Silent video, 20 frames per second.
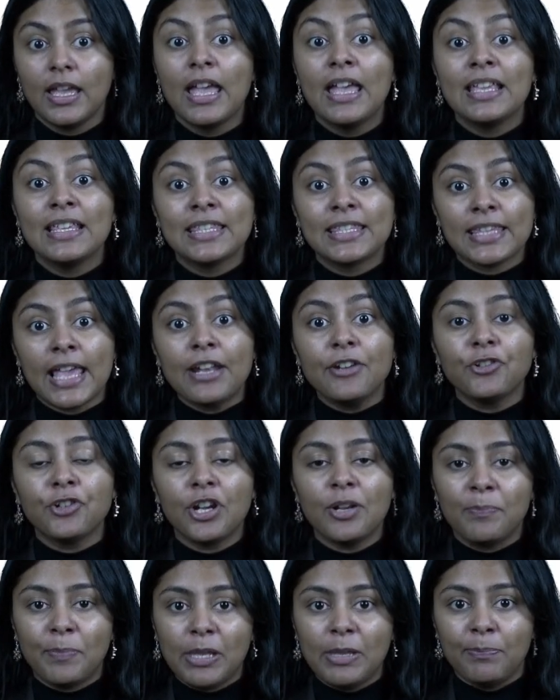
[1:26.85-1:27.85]
Central
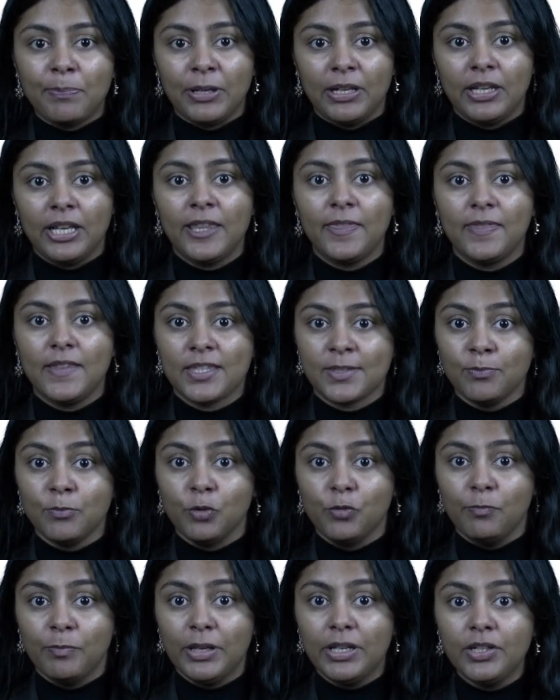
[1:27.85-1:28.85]
people in this
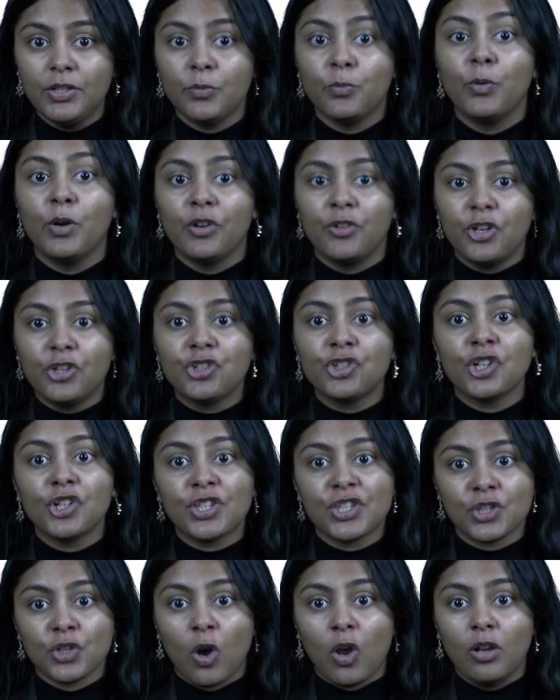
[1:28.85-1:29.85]
movement were Richard
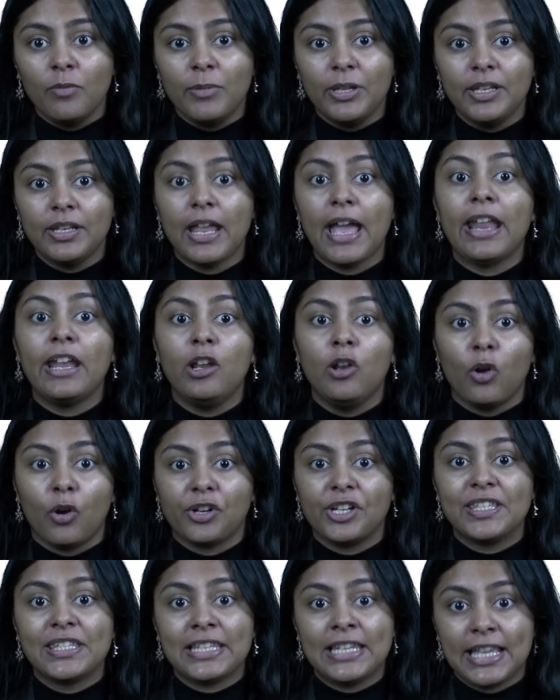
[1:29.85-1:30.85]
Stallman and
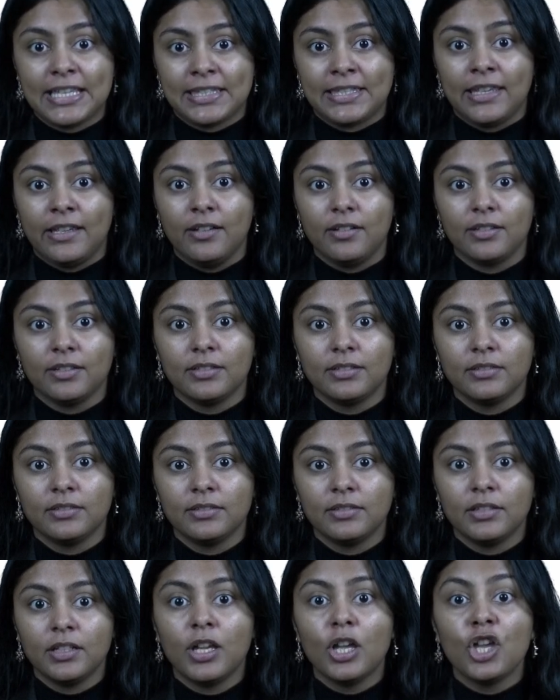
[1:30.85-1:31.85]
Lawrence Lessig.
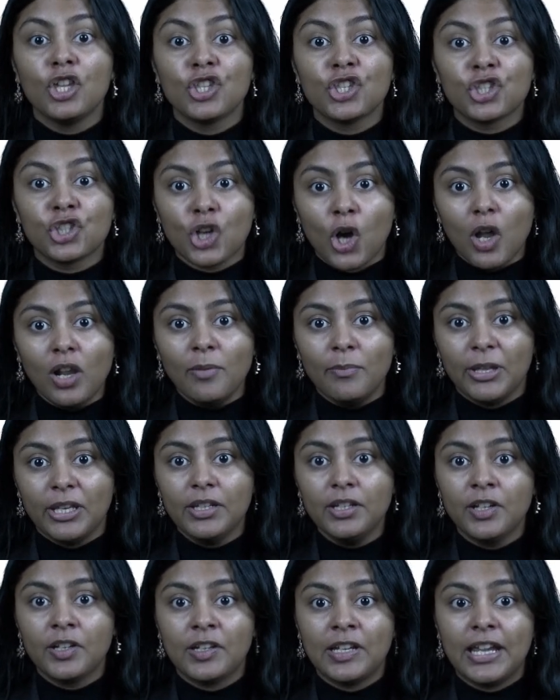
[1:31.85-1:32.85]

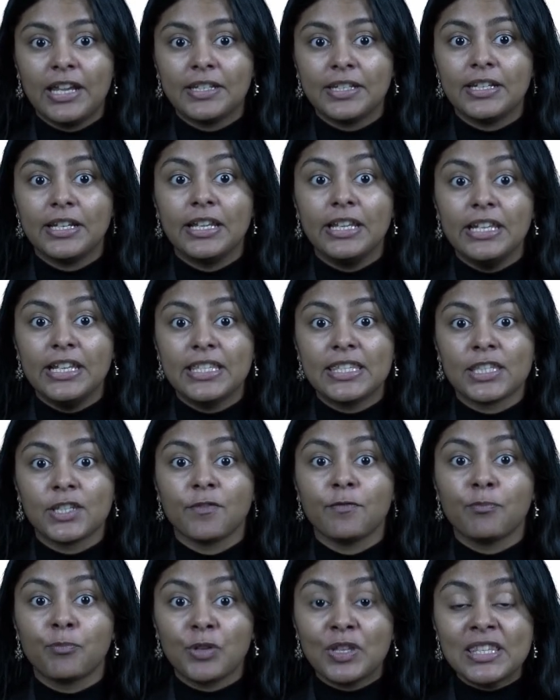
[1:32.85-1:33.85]
Stallman created a list
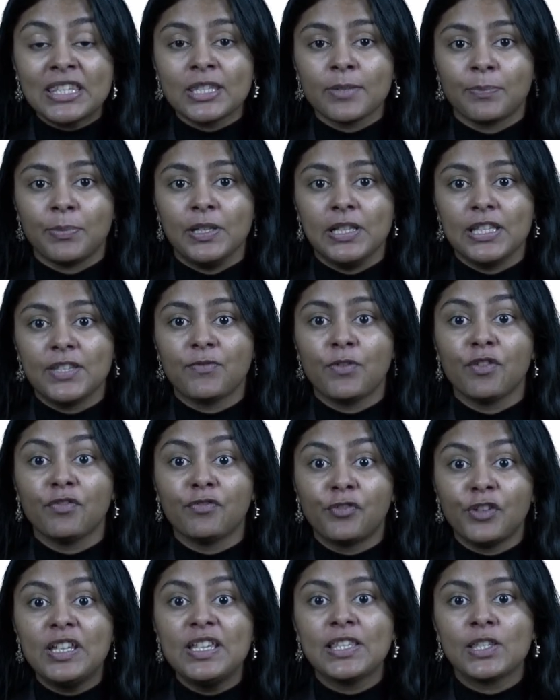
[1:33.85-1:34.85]
of principles for
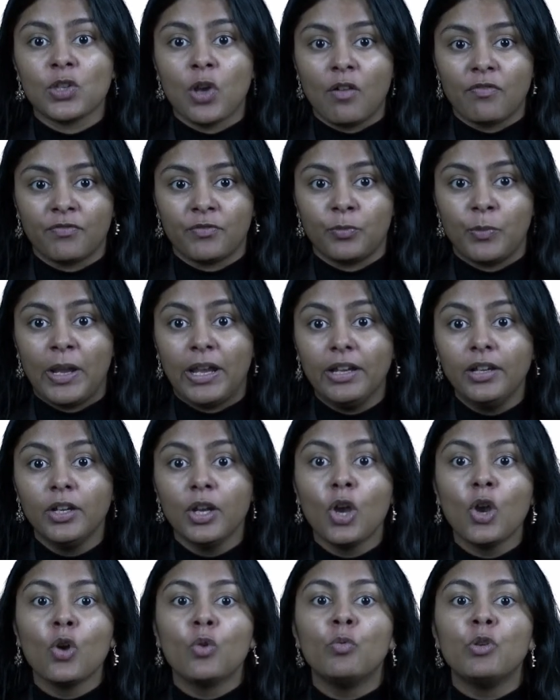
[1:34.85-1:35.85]
free software
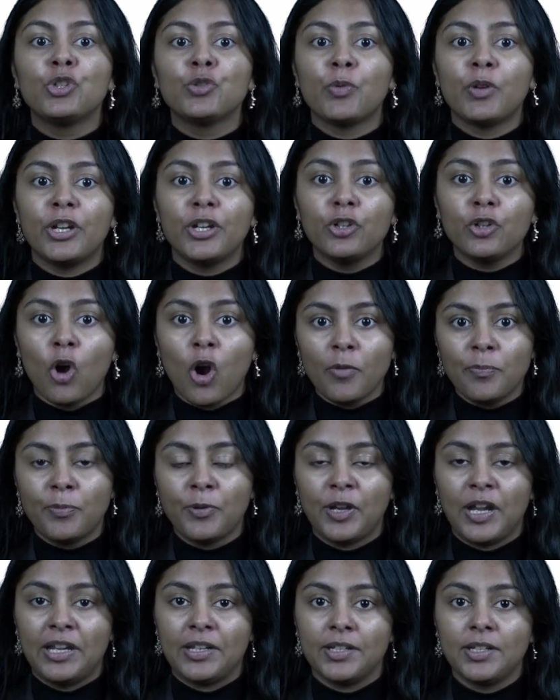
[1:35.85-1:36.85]
which were
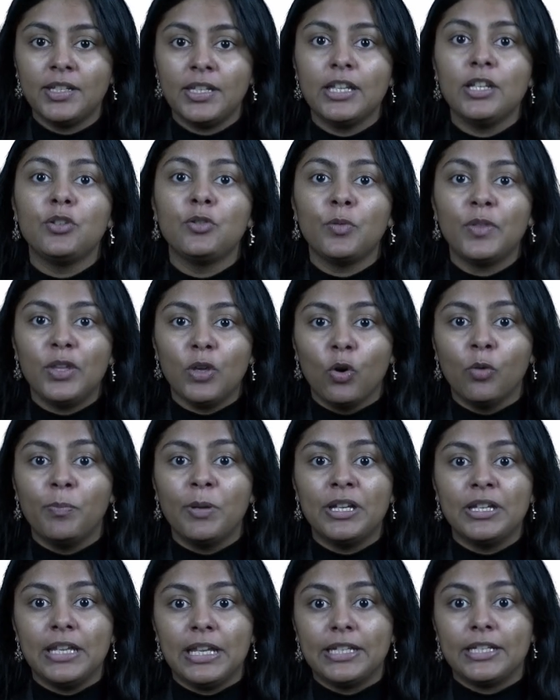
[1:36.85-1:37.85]
incorporated into the
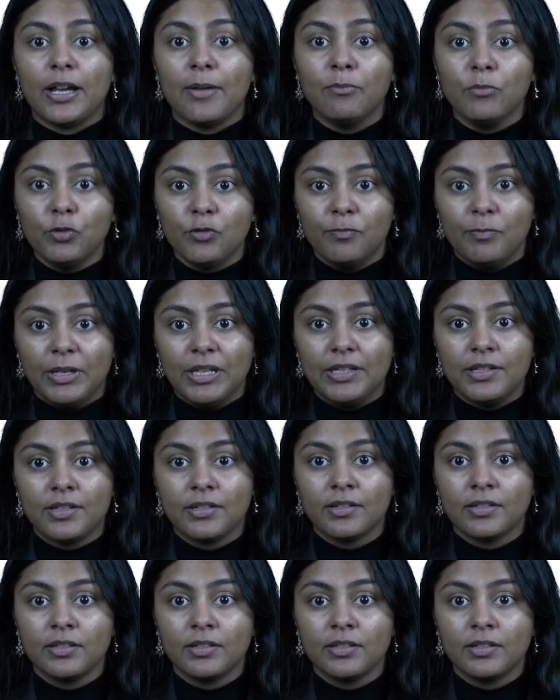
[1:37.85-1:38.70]
open data movement.